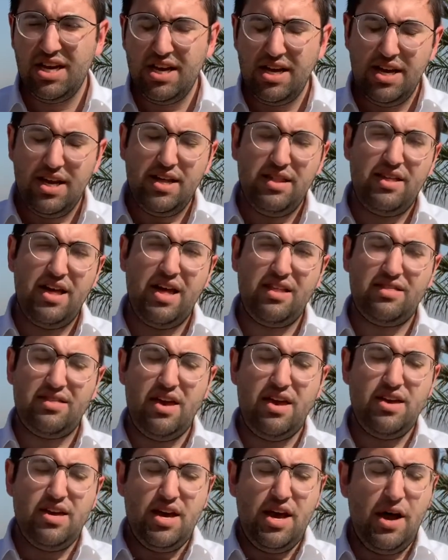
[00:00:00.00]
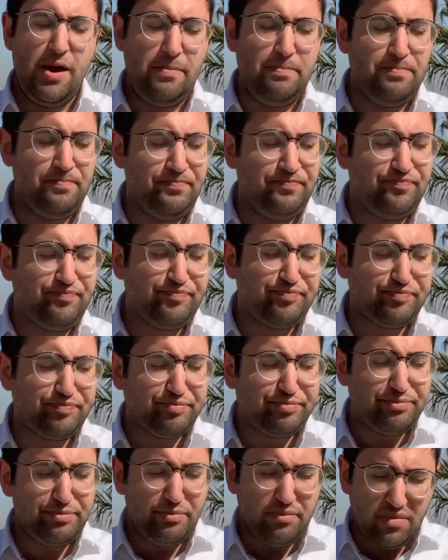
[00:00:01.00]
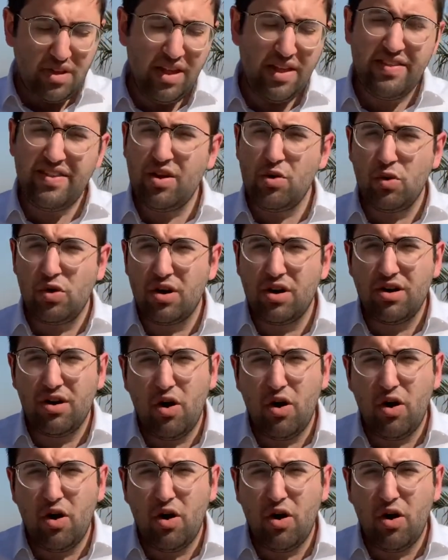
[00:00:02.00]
that they were